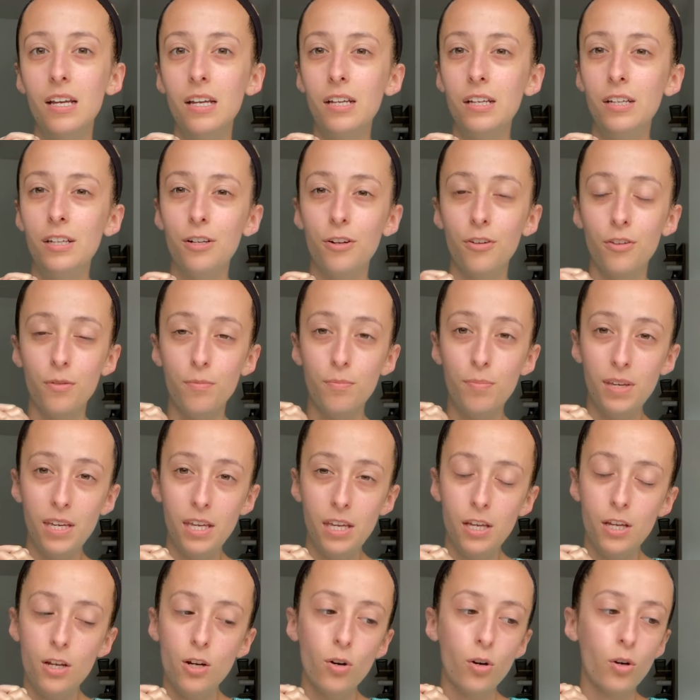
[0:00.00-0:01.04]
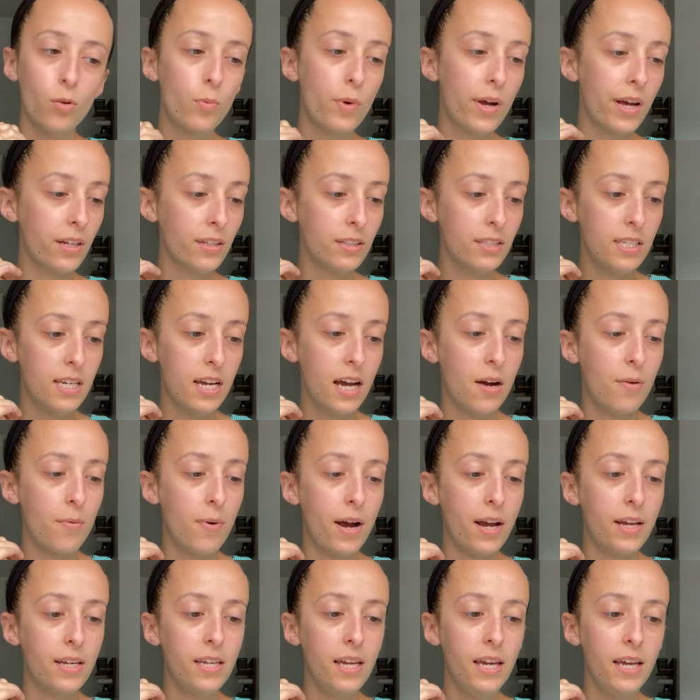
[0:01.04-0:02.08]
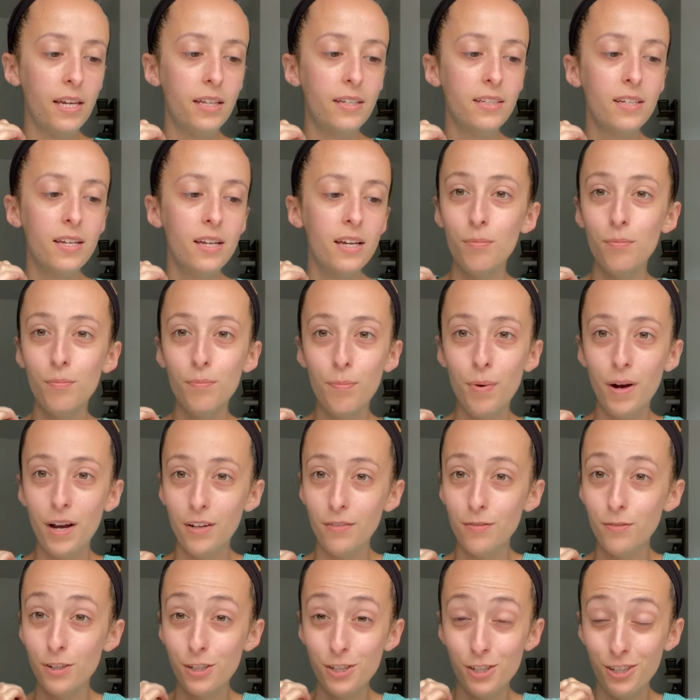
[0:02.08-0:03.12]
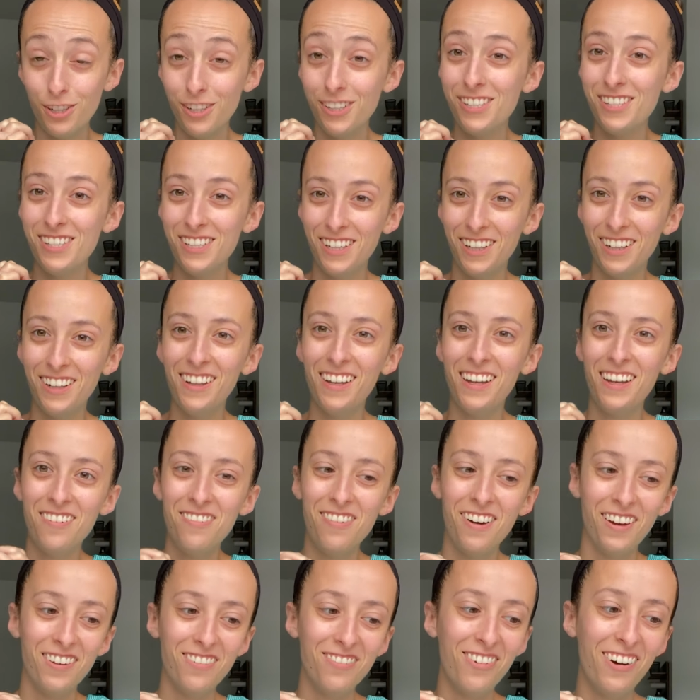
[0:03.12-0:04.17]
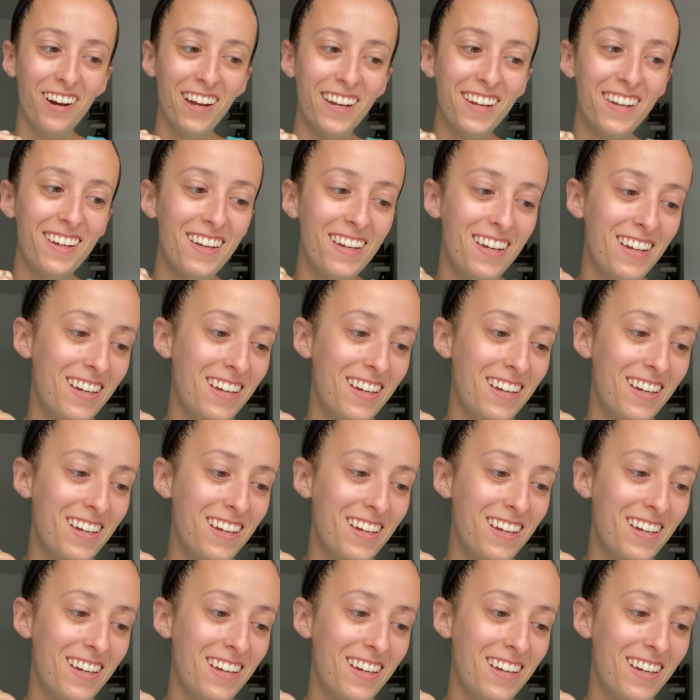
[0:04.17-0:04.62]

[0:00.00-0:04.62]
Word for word: you know, the bee or whale DIY kit, but for sure still a fun one.